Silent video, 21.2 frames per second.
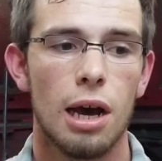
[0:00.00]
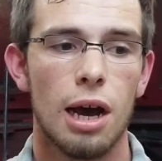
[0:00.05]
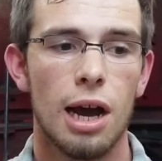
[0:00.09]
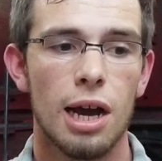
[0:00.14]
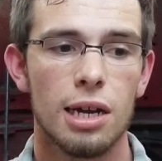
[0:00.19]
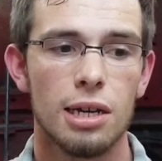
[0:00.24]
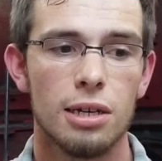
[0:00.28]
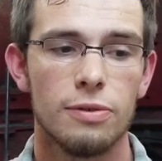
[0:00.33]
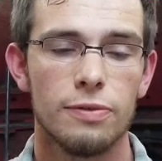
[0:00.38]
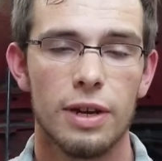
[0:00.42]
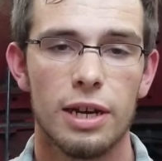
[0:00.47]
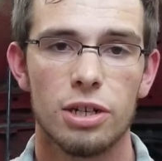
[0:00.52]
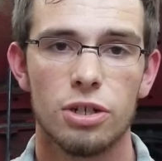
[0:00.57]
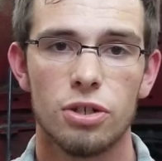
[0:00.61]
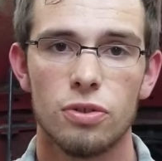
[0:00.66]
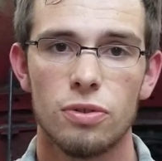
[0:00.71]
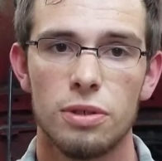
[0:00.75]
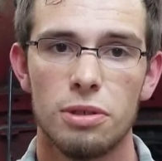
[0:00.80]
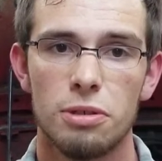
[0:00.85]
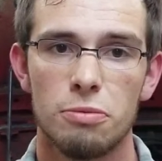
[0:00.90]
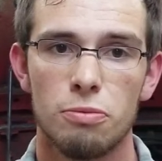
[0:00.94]
I have
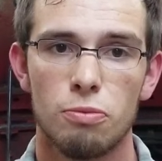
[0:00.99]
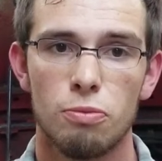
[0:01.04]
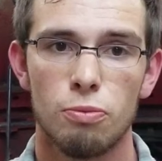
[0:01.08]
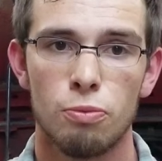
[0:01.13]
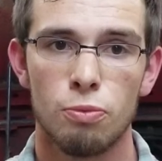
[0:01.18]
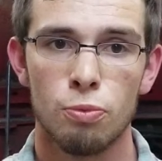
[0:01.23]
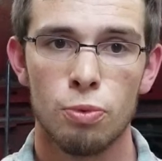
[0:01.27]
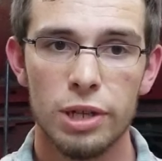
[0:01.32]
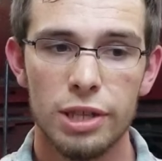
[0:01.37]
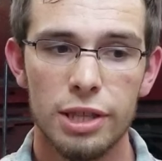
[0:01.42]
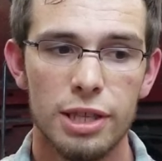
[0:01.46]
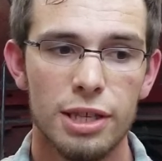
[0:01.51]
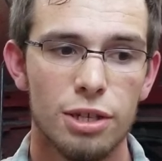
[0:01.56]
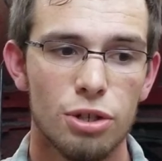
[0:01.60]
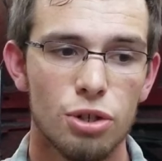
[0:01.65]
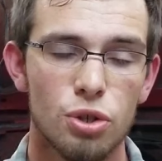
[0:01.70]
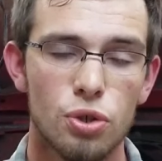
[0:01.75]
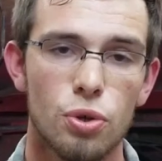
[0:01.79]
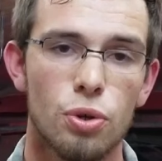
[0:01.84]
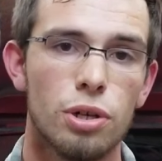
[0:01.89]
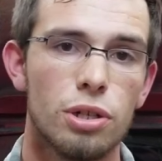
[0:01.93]
actually really
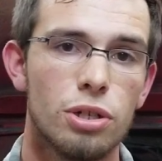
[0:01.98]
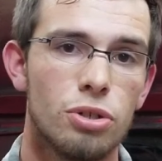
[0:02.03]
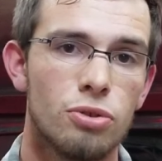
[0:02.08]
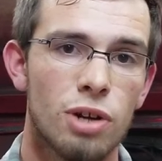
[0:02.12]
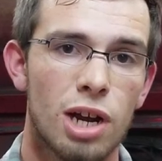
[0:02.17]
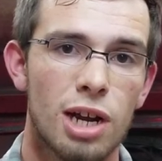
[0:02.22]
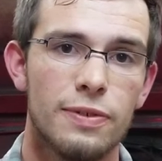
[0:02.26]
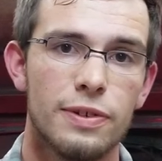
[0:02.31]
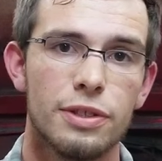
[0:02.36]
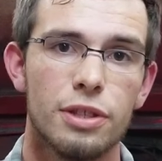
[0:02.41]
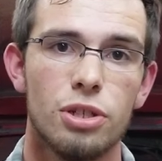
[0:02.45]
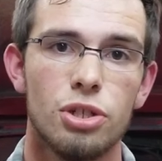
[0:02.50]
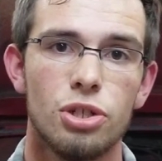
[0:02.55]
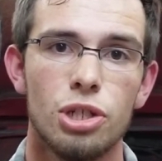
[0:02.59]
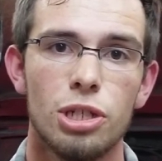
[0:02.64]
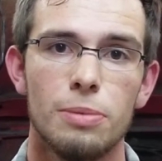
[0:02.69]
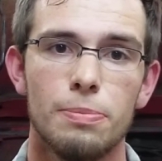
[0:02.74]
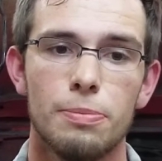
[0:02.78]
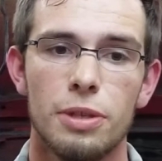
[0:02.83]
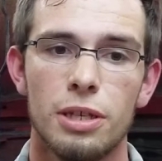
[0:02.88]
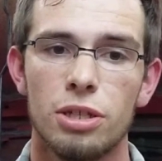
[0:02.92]
enjoyed driving the
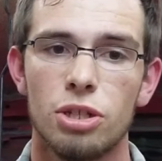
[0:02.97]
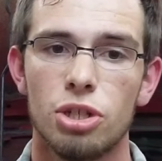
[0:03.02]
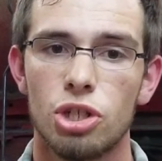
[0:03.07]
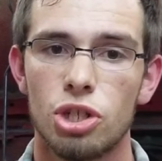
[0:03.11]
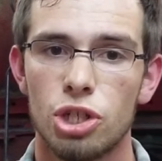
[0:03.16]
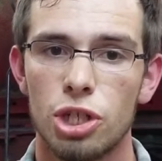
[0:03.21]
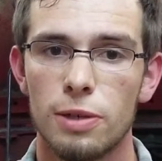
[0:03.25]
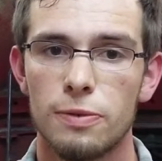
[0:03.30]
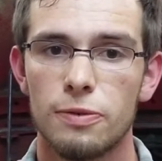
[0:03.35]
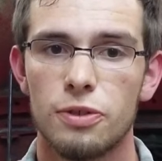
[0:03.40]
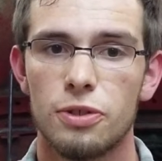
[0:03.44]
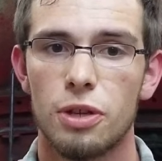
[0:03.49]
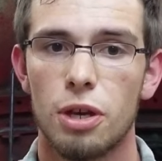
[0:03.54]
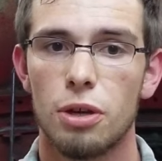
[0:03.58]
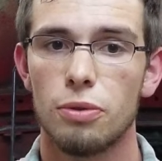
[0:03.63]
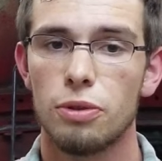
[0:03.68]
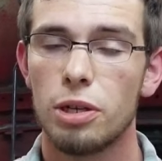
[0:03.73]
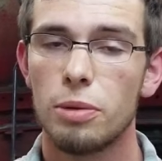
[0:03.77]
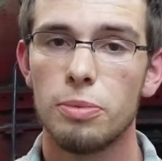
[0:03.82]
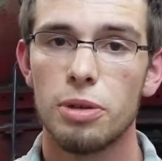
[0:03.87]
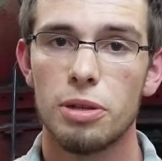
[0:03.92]
Jeep. It shifts a
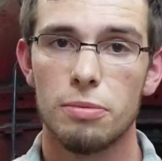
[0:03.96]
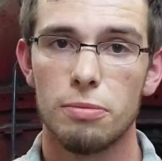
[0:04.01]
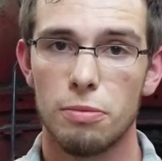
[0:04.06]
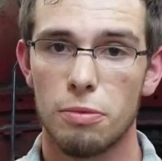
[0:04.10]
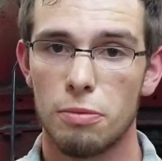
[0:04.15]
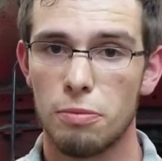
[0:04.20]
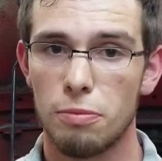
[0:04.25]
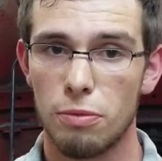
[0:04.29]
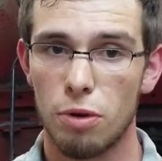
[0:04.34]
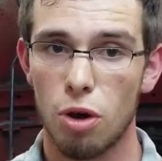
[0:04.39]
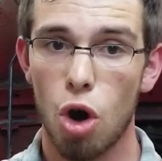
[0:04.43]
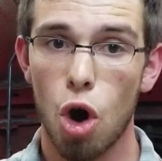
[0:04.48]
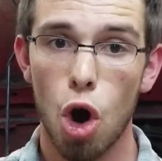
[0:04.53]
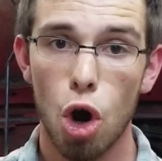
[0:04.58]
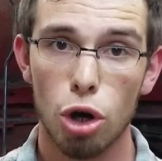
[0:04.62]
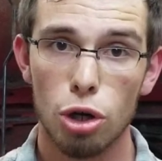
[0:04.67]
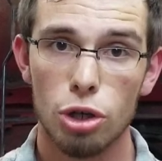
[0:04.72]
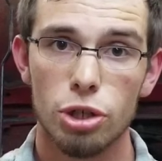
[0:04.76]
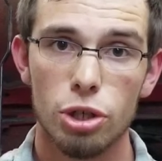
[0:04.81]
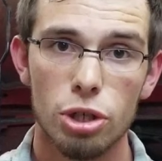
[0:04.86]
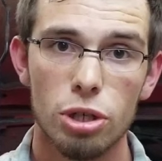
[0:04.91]
little bit
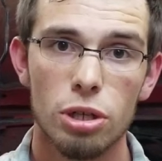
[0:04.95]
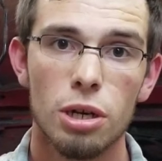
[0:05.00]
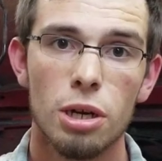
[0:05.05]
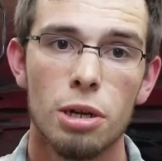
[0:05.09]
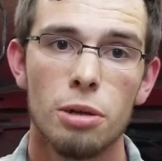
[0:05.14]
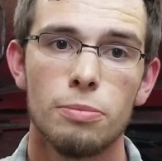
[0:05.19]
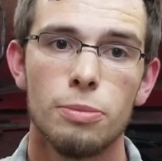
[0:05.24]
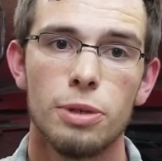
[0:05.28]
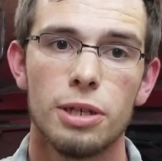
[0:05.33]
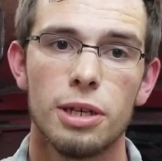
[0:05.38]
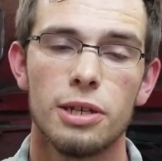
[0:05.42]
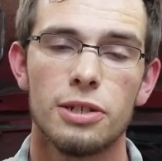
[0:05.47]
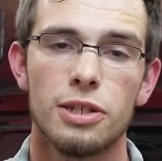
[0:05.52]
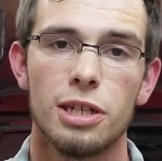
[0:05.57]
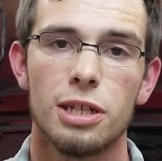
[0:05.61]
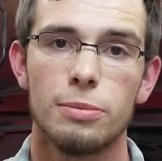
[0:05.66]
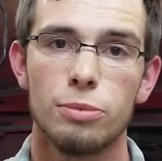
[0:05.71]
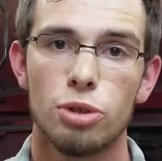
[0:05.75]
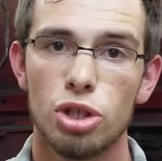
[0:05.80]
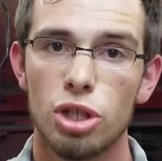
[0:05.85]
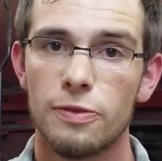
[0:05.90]
harder because I
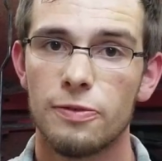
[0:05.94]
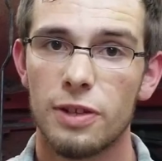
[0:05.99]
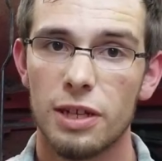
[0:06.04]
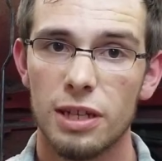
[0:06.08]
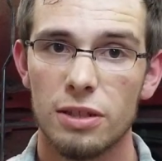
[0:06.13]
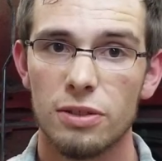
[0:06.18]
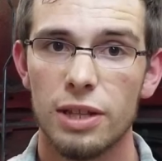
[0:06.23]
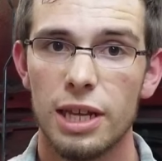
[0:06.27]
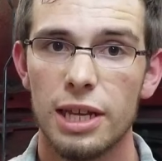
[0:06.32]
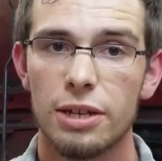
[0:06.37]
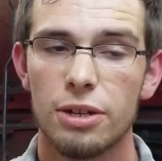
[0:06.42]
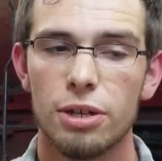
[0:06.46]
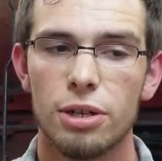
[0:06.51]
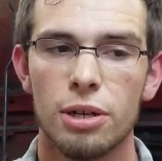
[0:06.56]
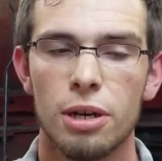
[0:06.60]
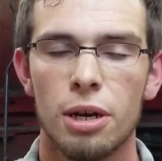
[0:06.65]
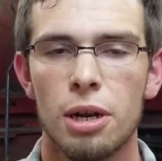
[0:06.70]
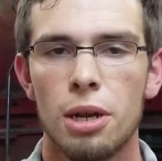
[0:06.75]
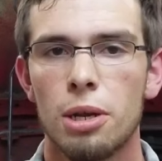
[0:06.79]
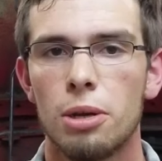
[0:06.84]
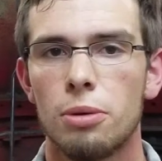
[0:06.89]
am shifting
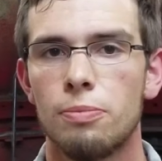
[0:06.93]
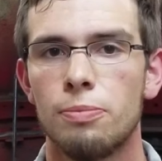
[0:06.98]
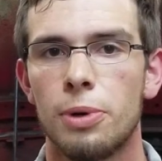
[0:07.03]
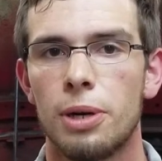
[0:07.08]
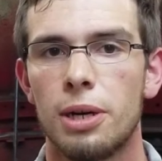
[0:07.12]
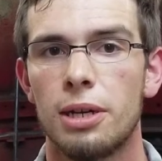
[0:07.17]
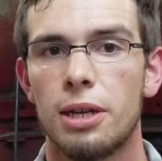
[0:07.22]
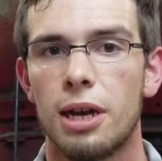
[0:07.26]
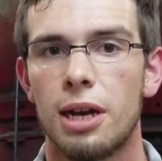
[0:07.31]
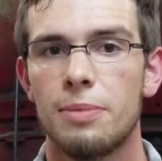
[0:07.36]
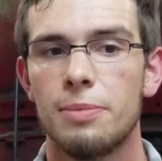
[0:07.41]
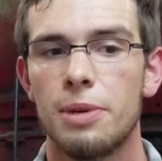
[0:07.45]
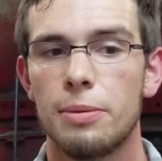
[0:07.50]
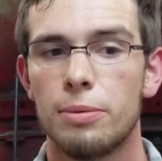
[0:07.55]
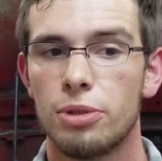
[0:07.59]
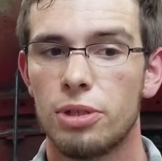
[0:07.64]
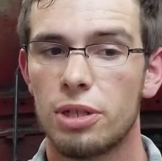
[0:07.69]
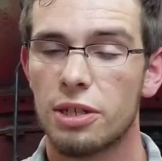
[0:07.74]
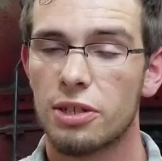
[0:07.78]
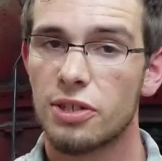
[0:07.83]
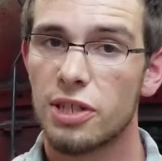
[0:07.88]
later, but I'm
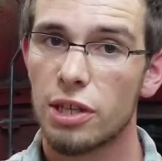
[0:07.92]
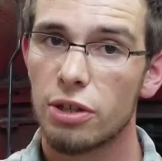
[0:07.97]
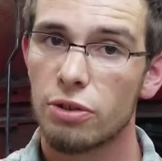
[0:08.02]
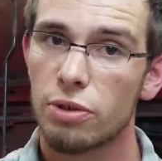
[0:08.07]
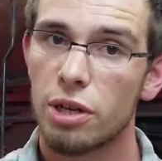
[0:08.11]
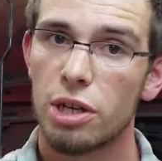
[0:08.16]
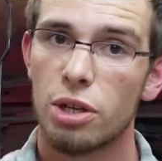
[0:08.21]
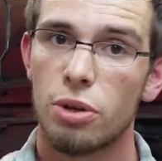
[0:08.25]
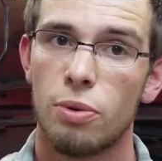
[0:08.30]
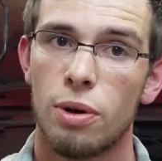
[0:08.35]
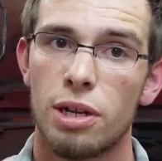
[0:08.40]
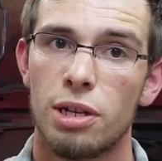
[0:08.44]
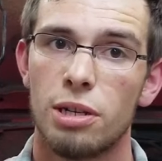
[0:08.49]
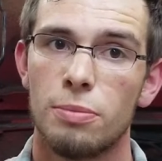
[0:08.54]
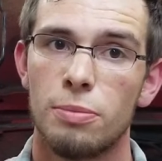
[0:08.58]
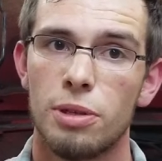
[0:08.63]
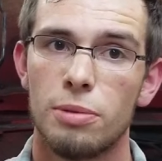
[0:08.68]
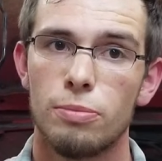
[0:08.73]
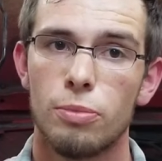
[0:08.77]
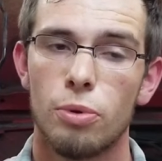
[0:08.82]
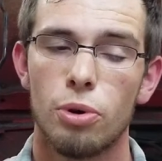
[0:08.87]
able to accelerate quite a
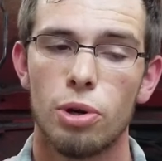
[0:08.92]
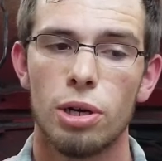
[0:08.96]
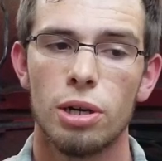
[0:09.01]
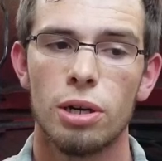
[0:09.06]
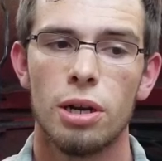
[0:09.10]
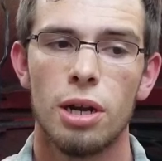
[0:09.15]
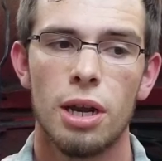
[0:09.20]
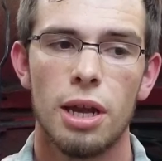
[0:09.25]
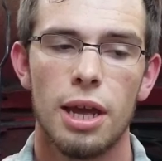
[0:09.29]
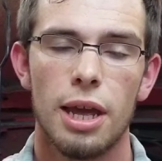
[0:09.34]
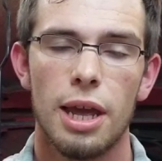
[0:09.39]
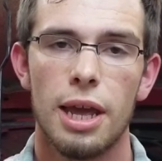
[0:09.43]
bit more.